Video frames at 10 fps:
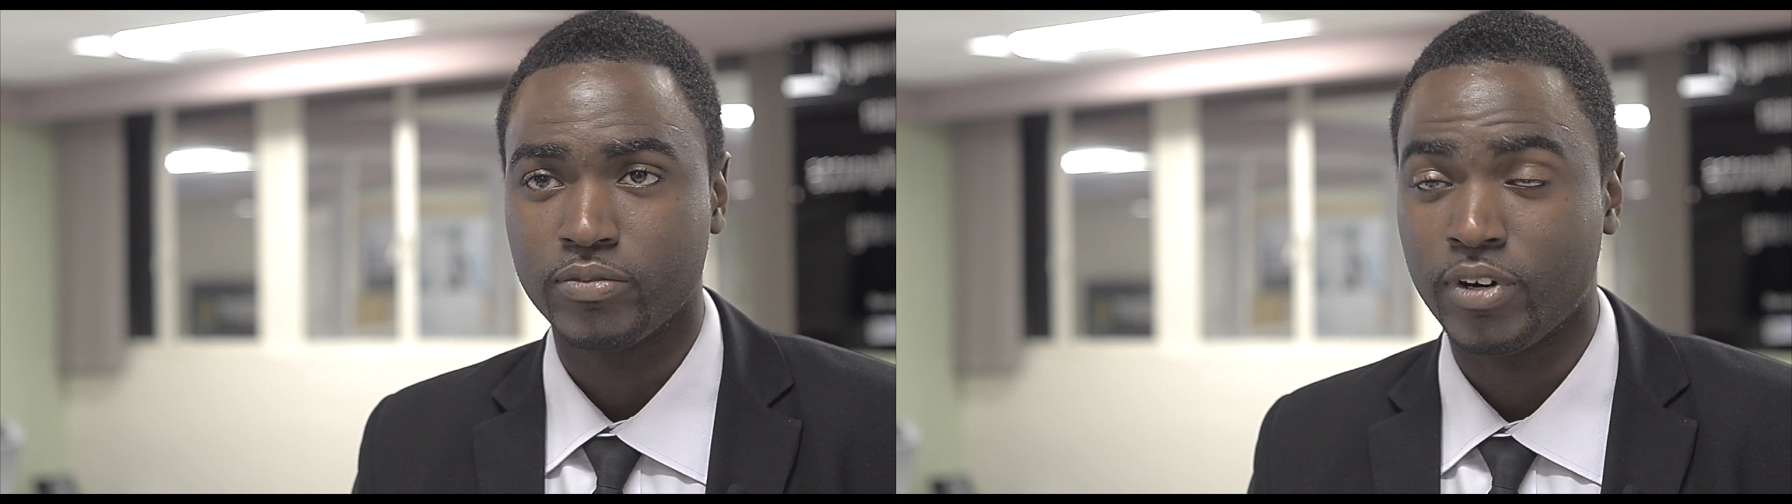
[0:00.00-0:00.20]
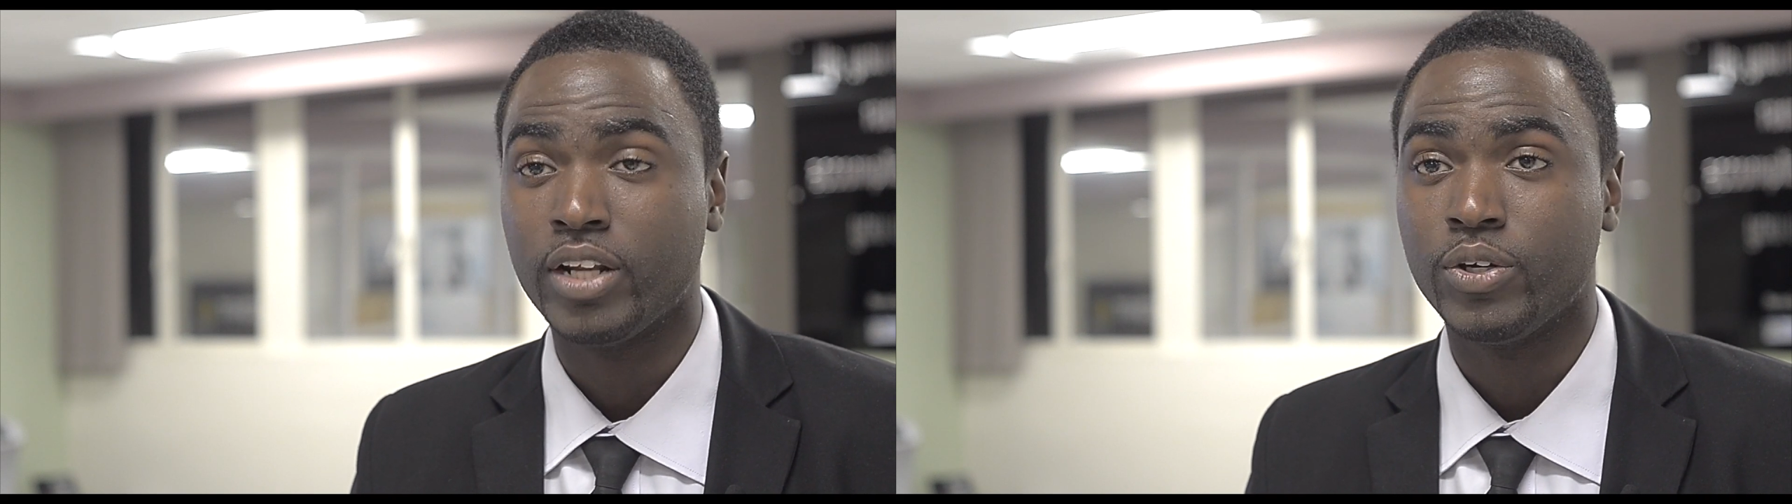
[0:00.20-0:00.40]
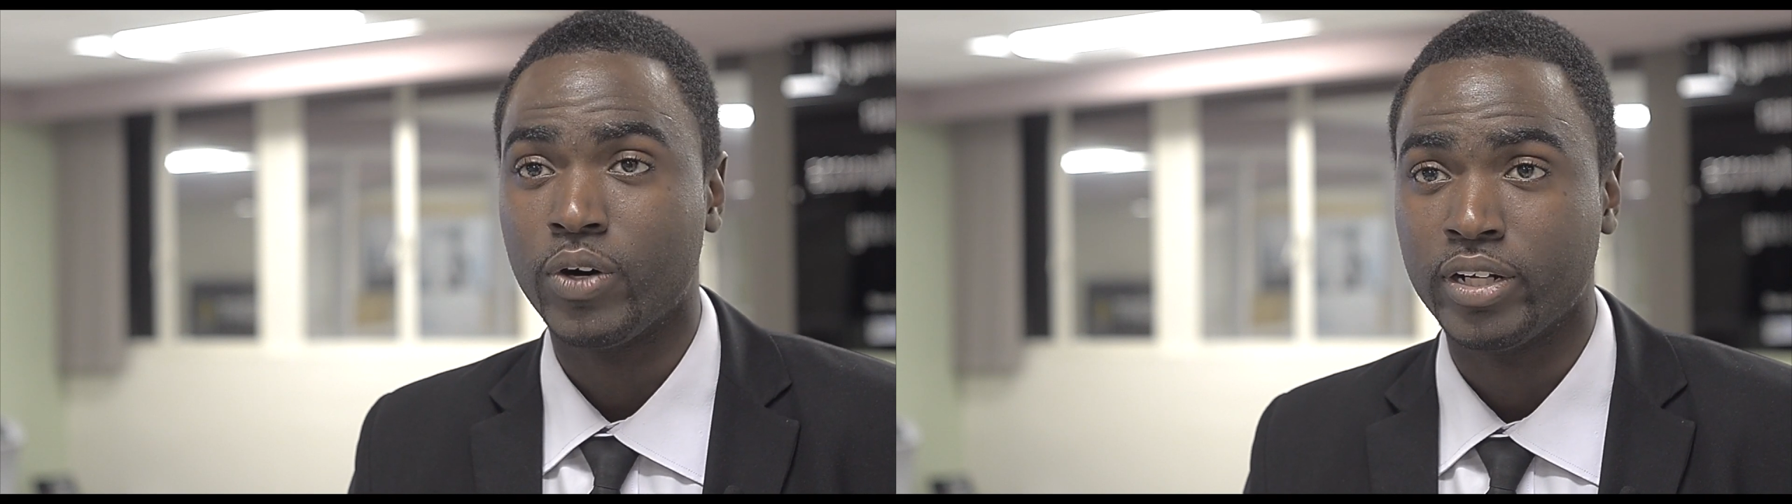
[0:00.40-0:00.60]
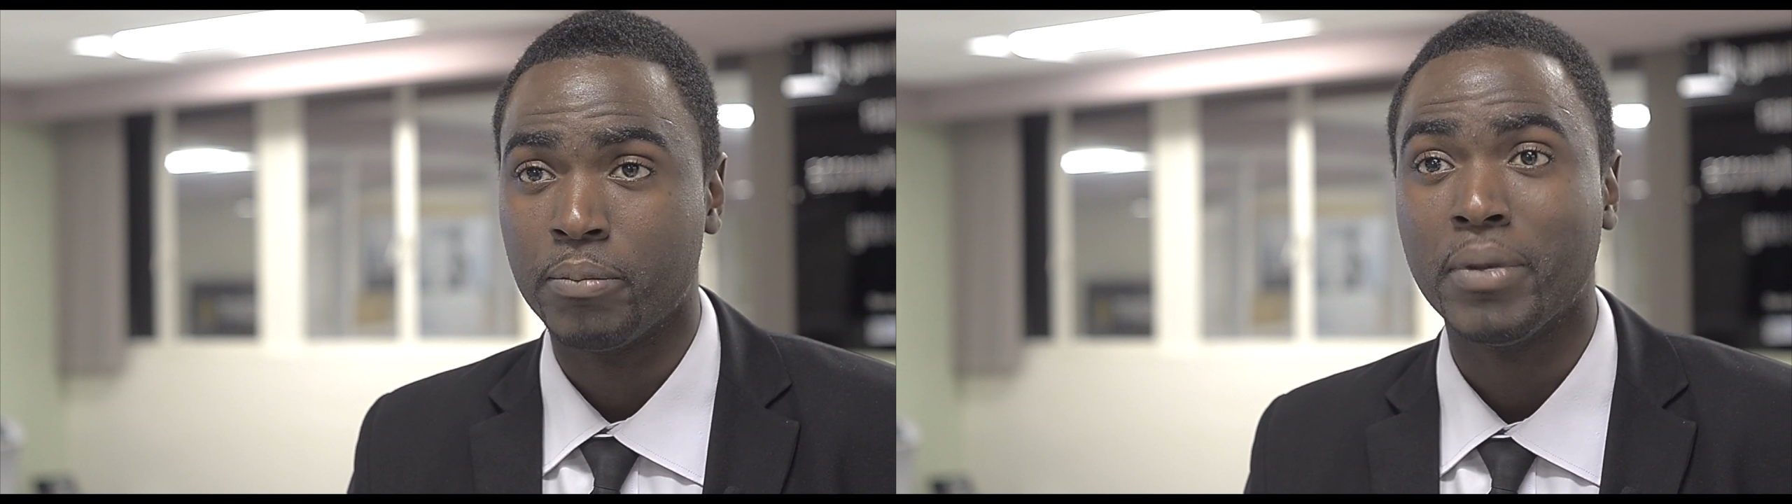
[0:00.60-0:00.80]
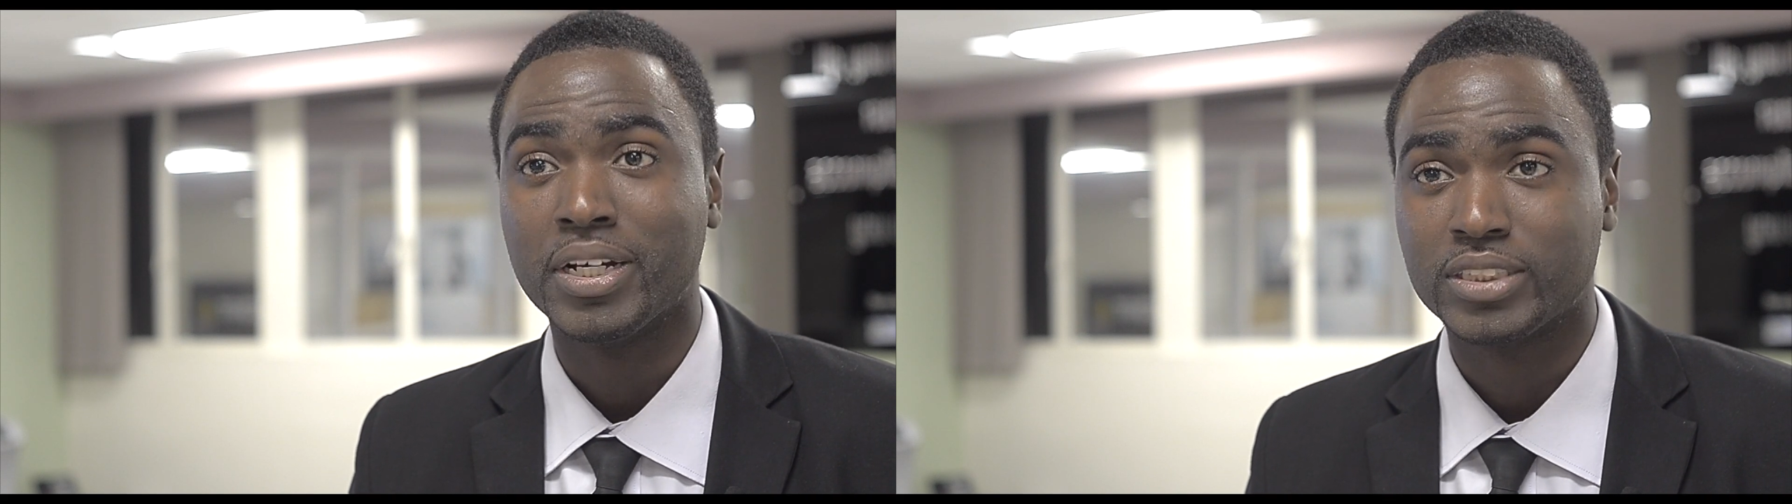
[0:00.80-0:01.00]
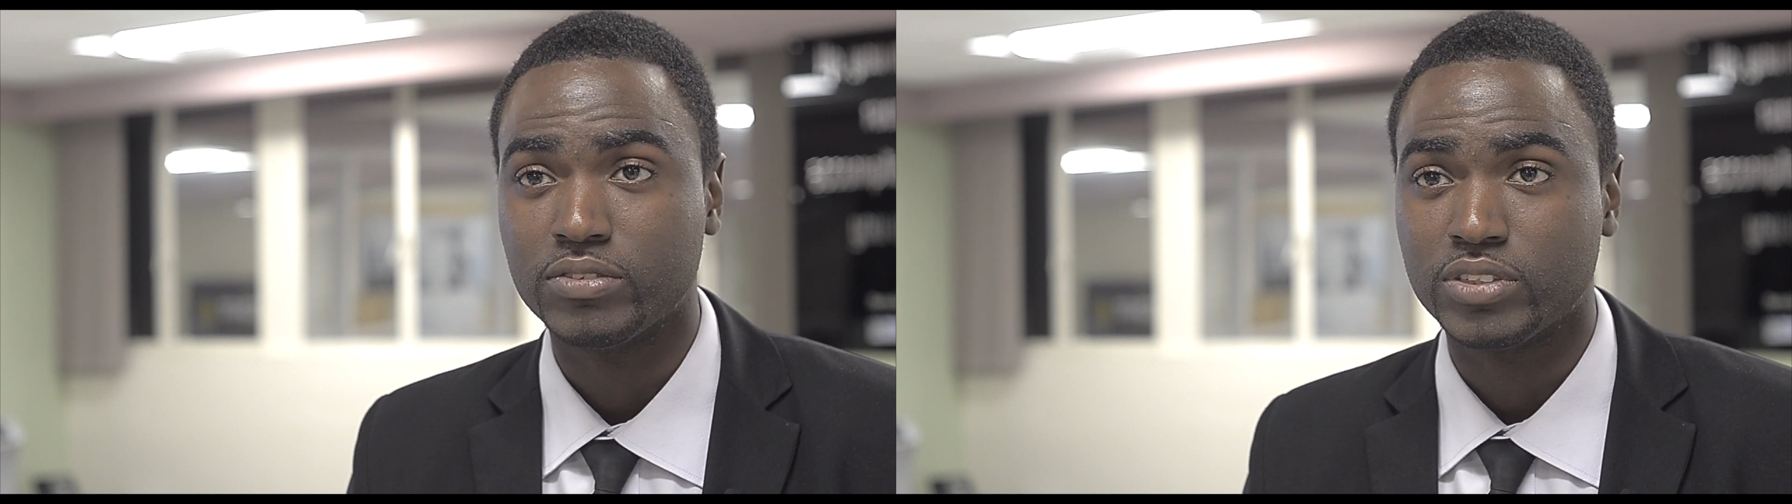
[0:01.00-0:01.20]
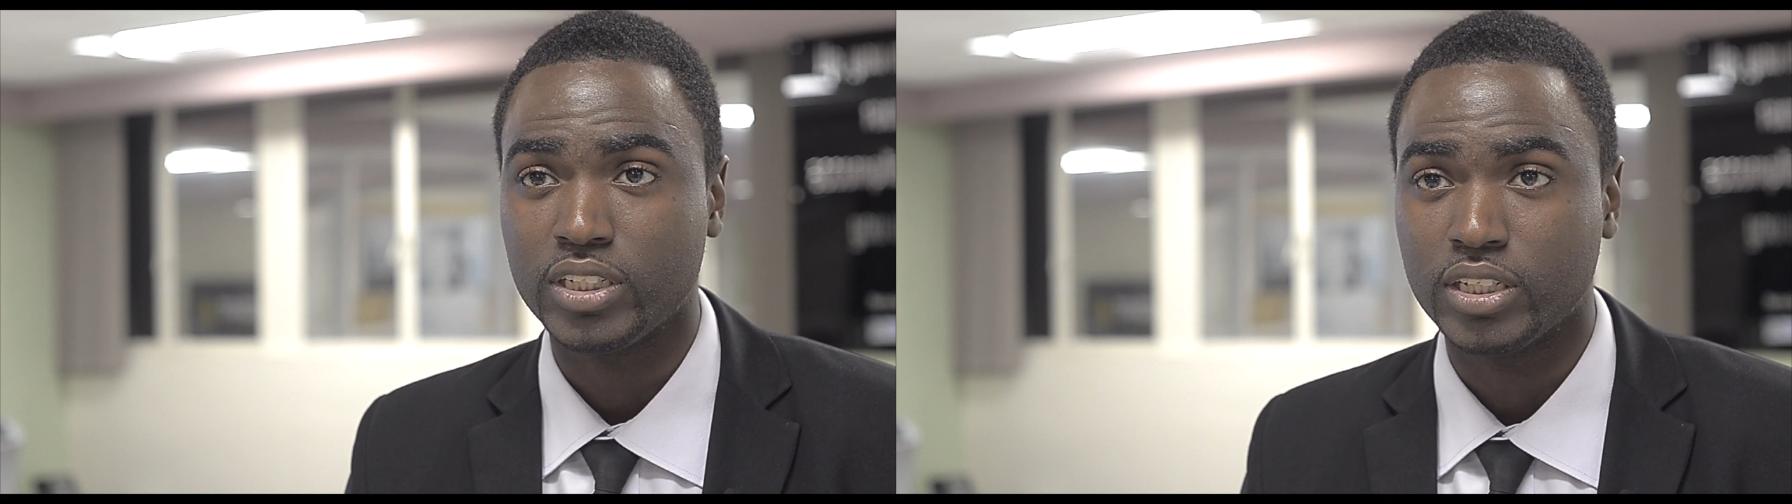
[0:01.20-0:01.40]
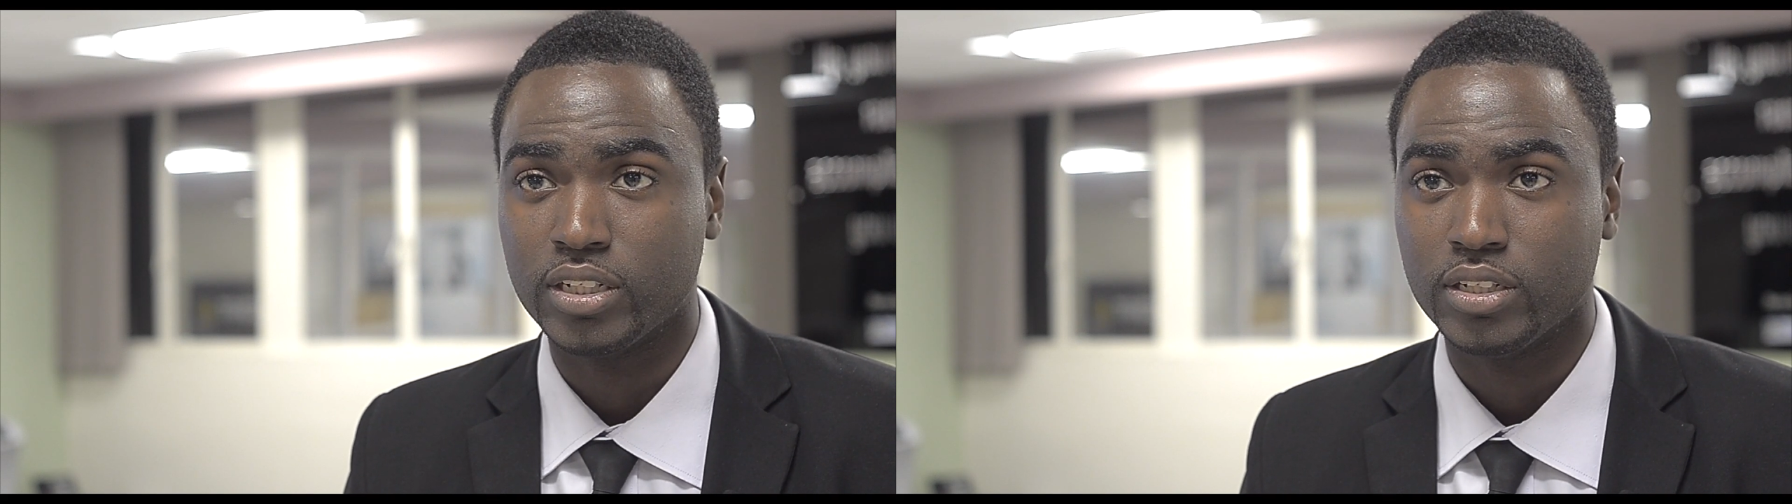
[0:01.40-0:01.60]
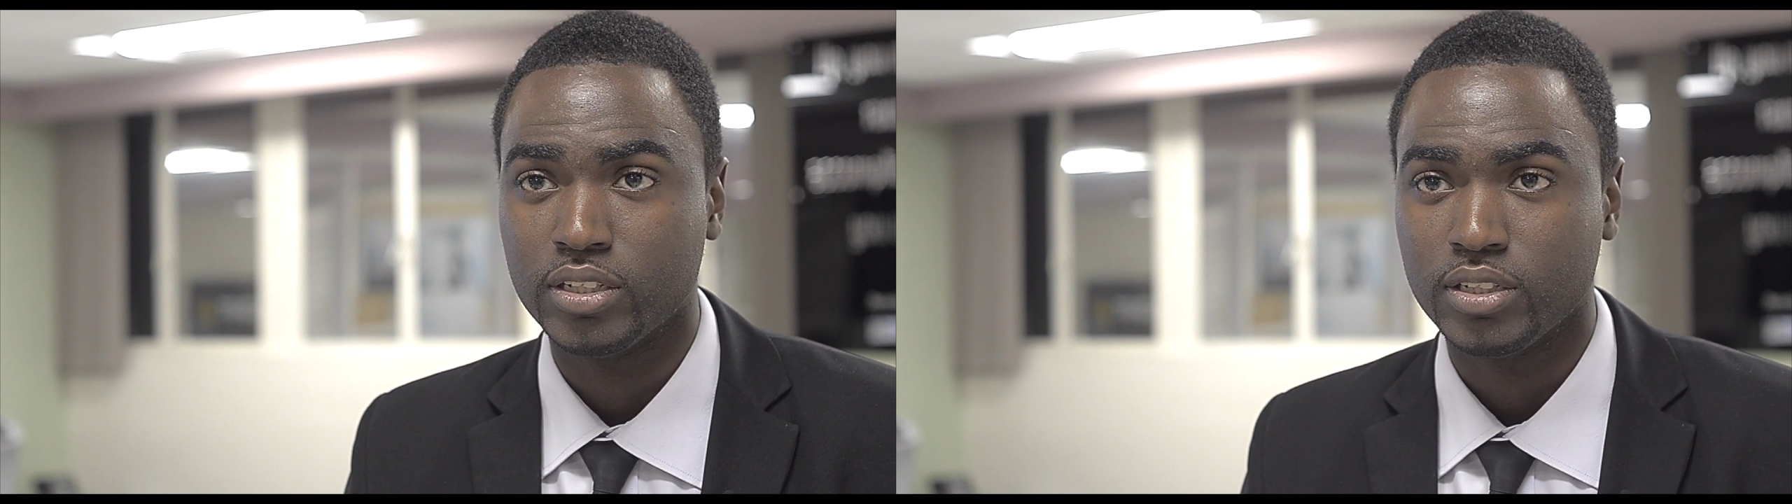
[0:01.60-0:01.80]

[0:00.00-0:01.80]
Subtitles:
value on a massive scale.